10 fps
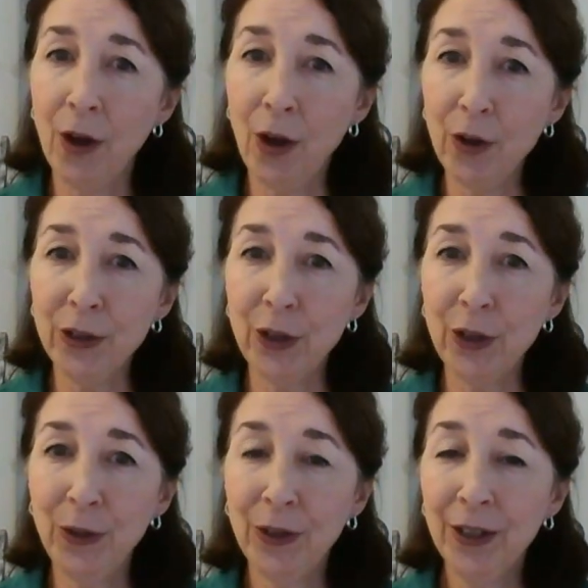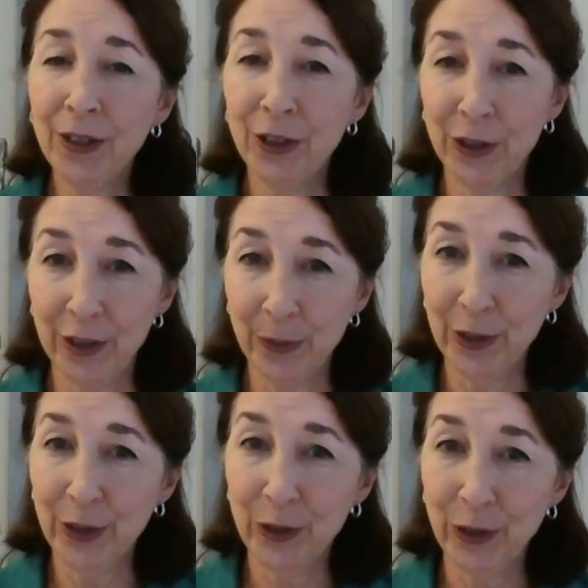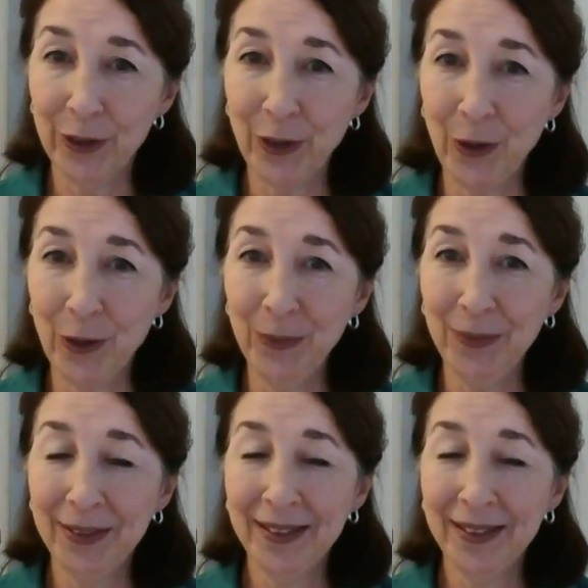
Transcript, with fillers: Also, your siblings are at home.